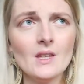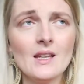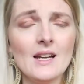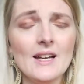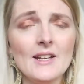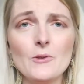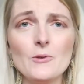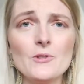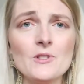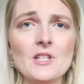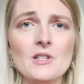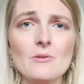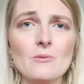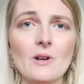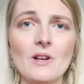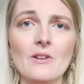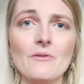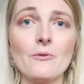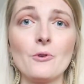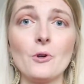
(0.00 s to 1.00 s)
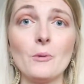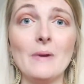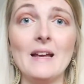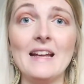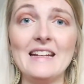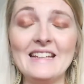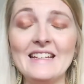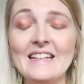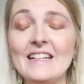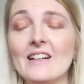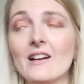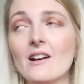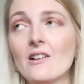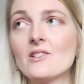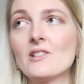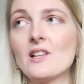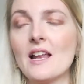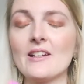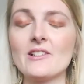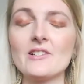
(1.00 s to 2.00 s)
I used this one for many
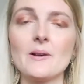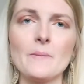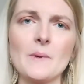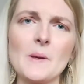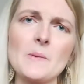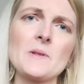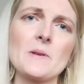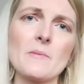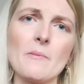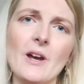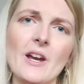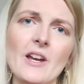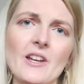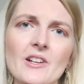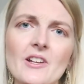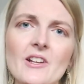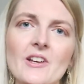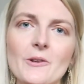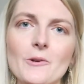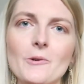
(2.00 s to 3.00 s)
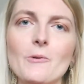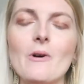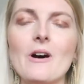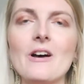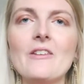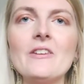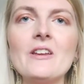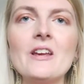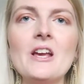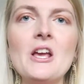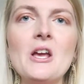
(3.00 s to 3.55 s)
years, like sometimes I buy another one.